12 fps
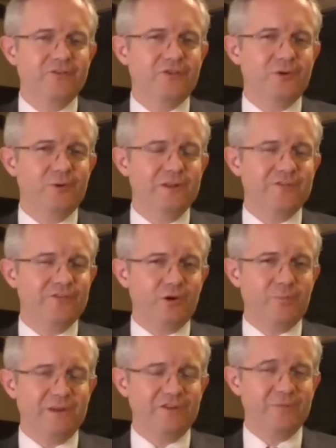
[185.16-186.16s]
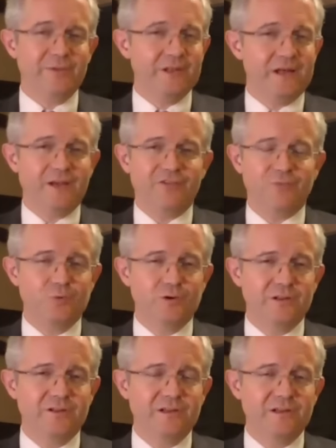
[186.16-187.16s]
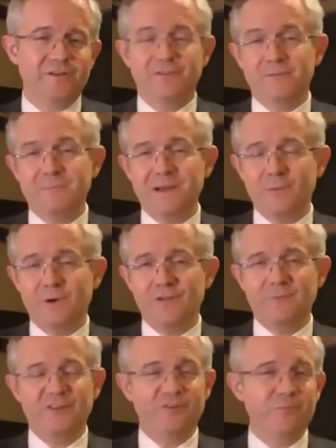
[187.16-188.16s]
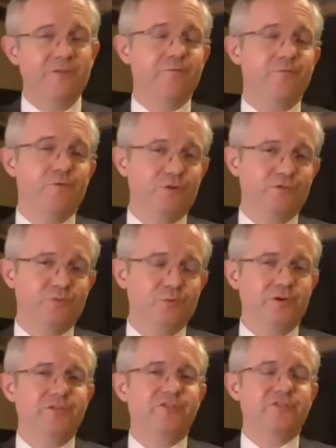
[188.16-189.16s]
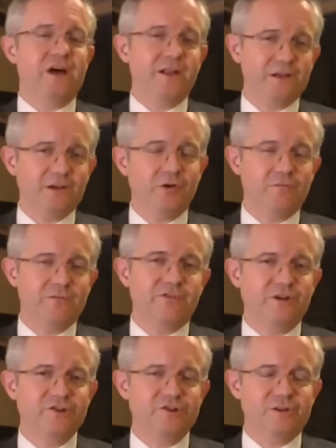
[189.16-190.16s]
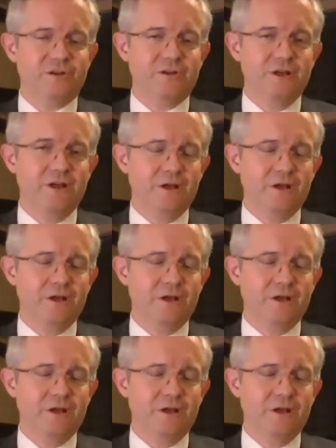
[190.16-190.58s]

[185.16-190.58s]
So it's not meant to be the last word. Indeed, it's in many ways meant to be the first word. It's starting a conversation.